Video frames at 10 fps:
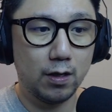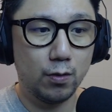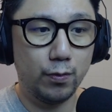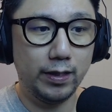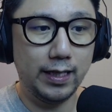
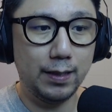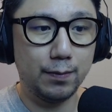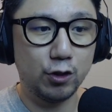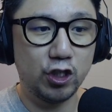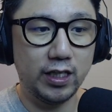We
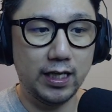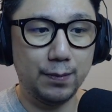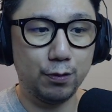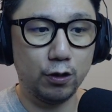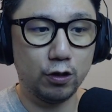need G E
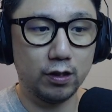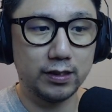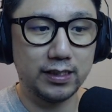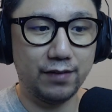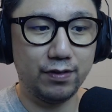Proton
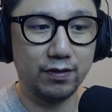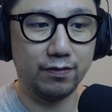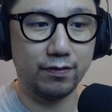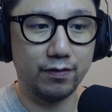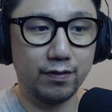seven
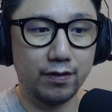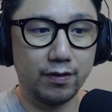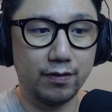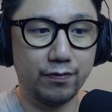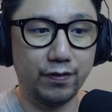
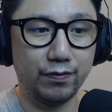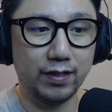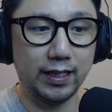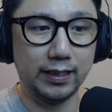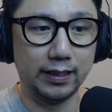
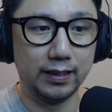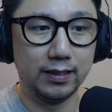fifteen.